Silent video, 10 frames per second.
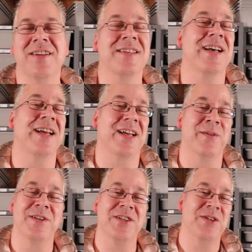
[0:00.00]
looks like,
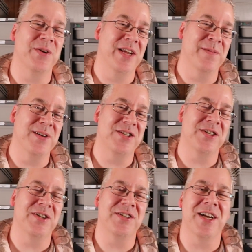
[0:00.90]
we'll just do an image
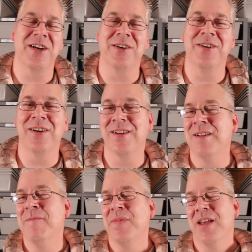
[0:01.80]
search on Google.
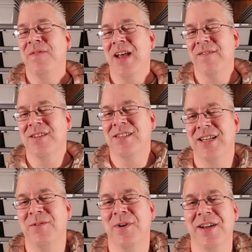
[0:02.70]
If you haven't
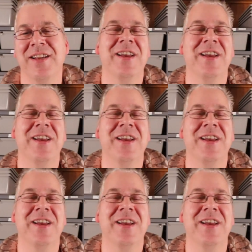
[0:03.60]
seen one,